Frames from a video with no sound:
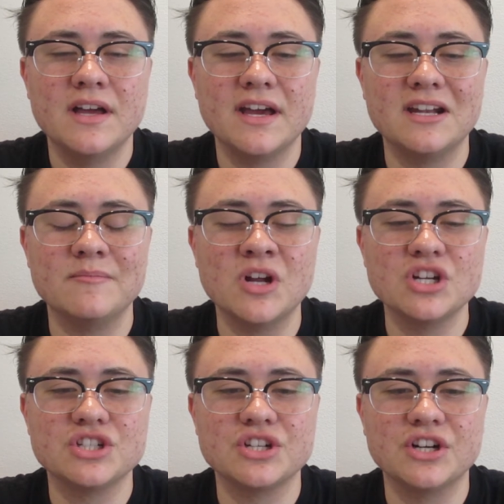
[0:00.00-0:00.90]
and I'm
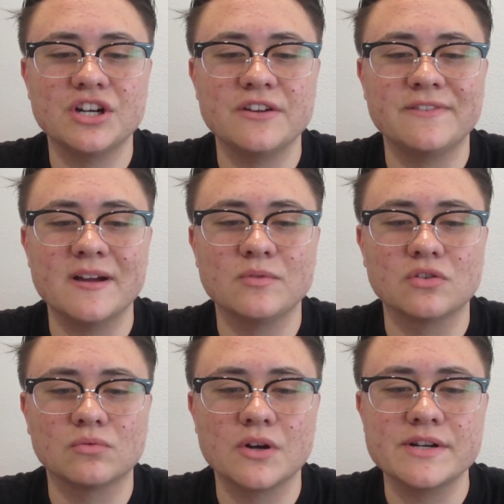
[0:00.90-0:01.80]
not sure if I'm
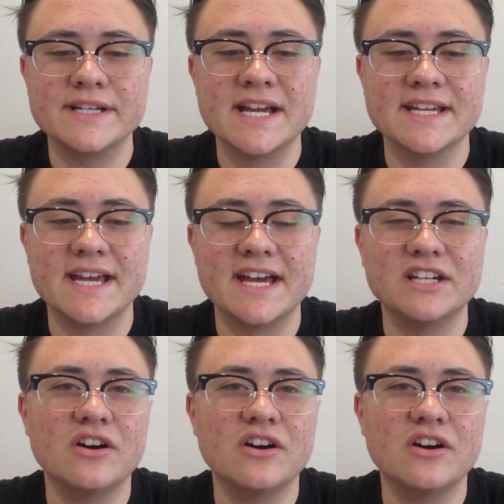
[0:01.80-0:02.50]
growing again